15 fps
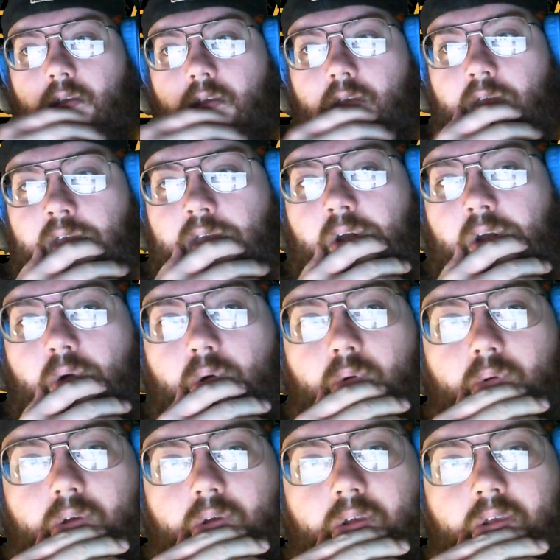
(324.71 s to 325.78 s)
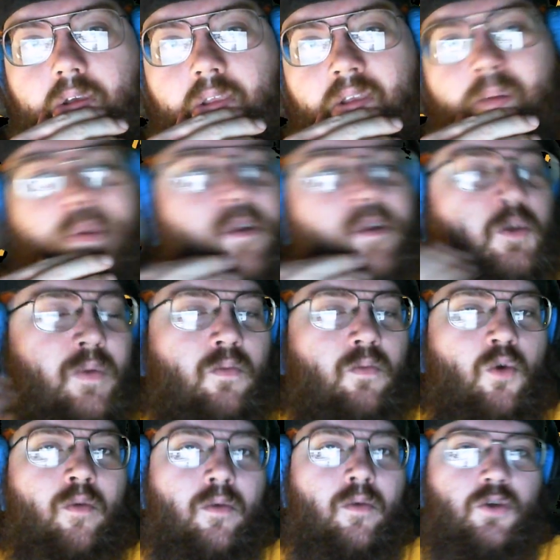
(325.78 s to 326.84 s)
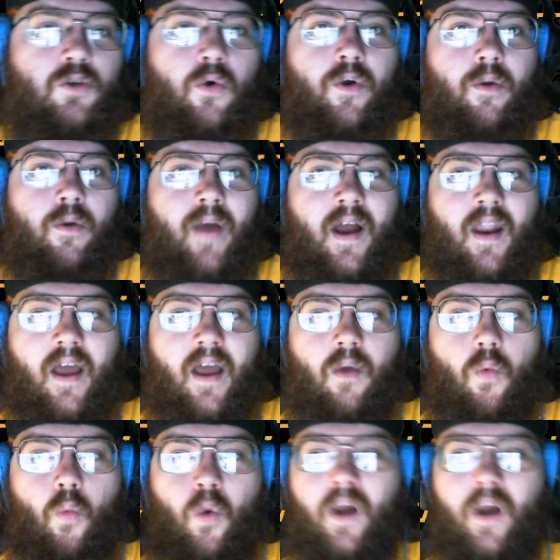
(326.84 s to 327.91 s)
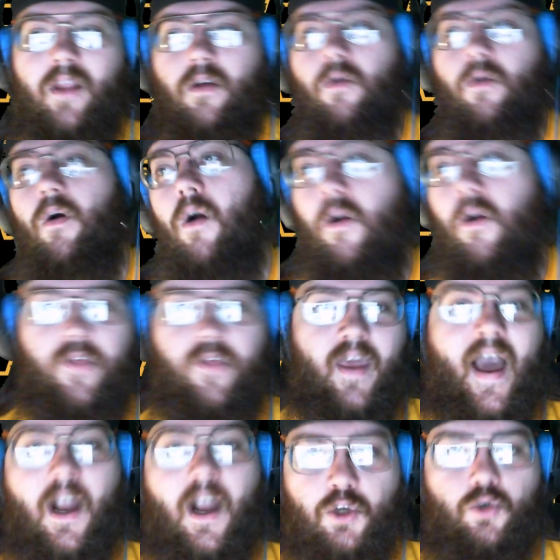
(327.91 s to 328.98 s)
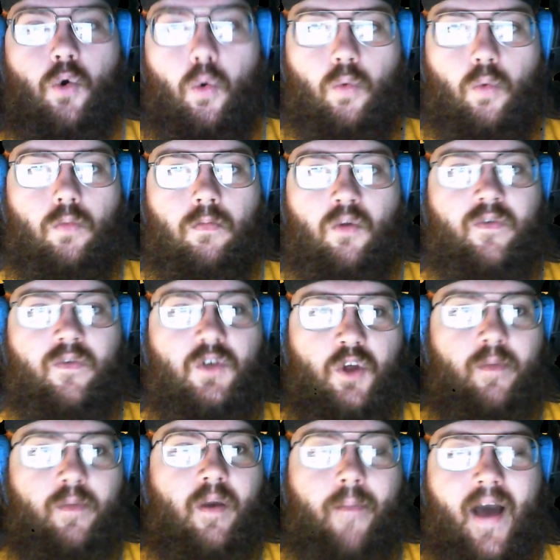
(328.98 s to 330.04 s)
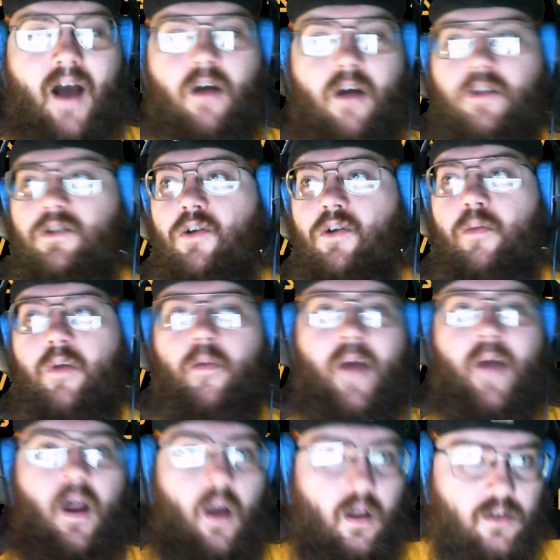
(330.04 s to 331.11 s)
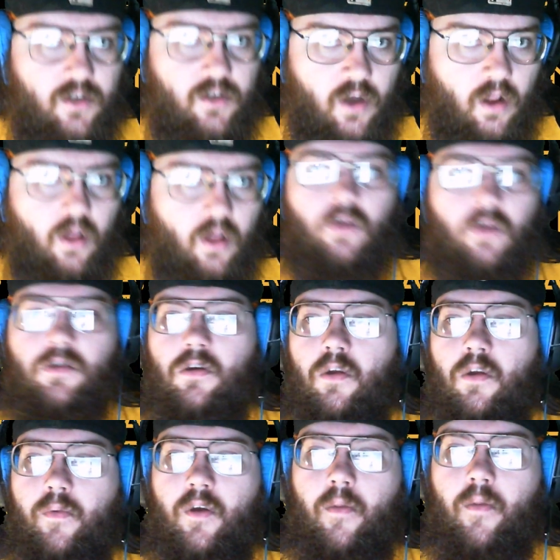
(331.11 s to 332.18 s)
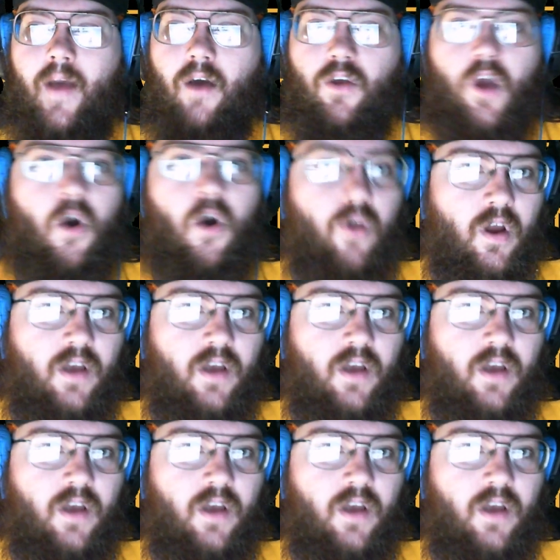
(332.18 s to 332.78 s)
there's been rumors going around like what are the actual movies going to be about? Is it going to be about Han Solo? Is it going to be about Yoda?